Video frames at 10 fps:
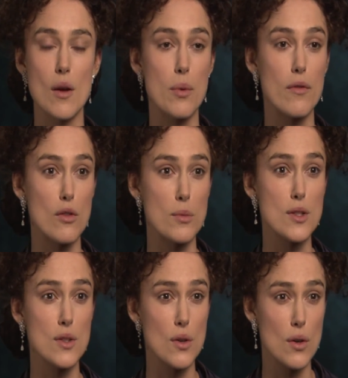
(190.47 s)

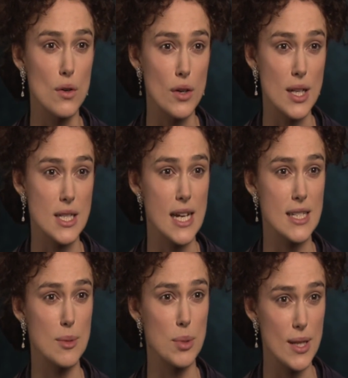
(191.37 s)
performance
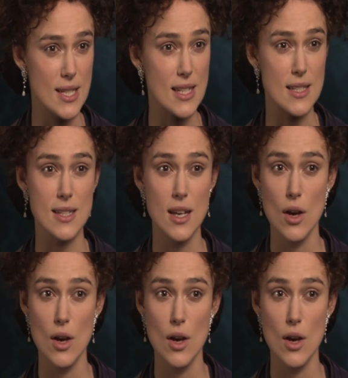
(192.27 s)
orientated, but this is